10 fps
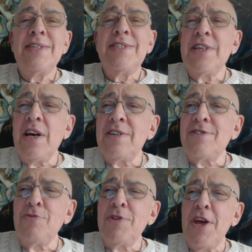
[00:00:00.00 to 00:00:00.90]

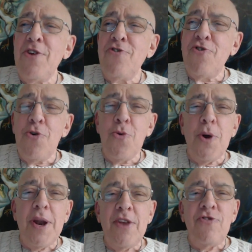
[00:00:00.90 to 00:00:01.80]
Discuss with
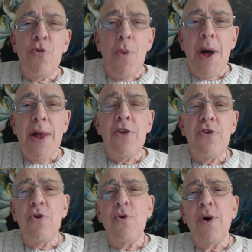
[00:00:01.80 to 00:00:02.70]
Eshu what it is you want
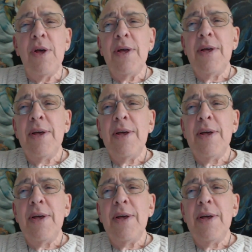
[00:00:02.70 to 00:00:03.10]
to do.